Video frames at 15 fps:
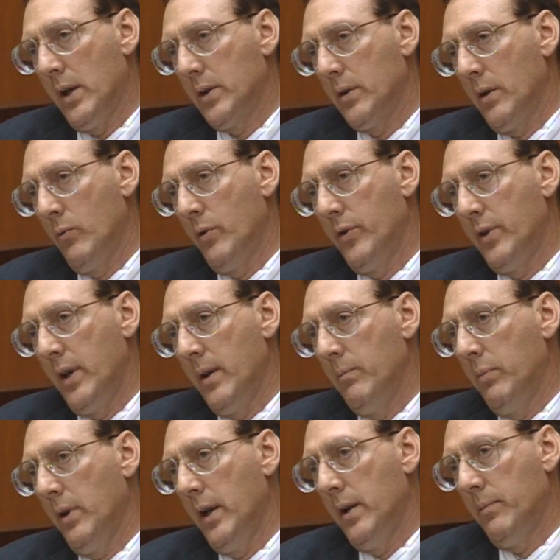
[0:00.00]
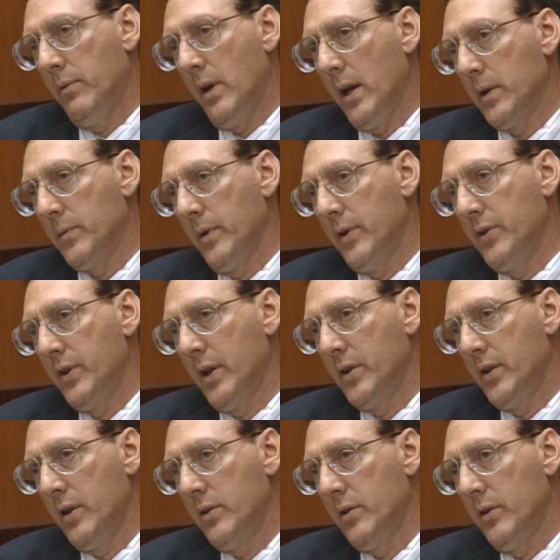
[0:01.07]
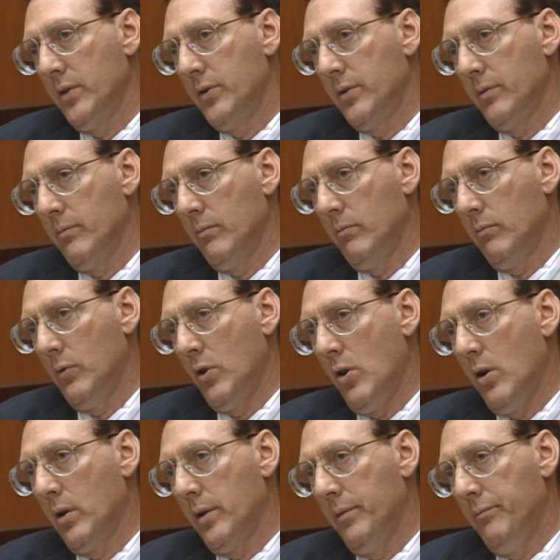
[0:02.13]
with a blade approximately 6 inches long.